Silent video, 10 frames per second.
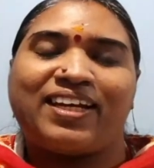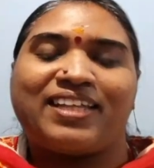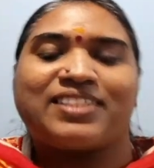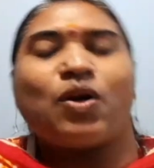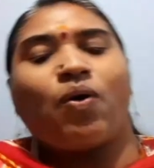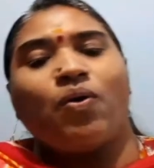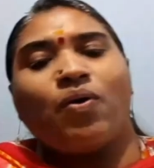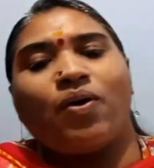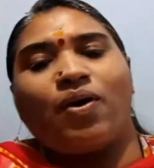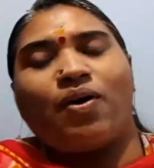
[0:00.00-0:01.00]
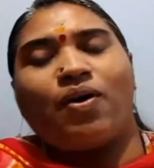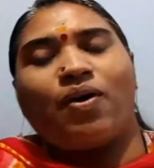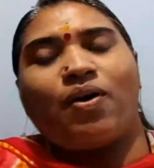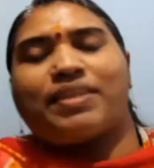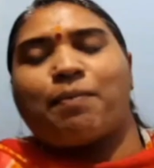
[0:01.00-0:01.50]
So
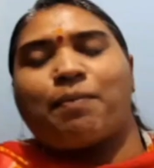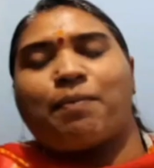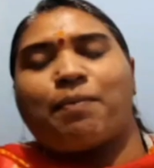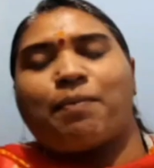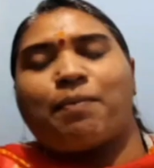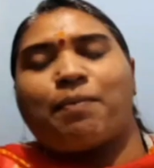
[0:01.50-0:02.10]
when the parties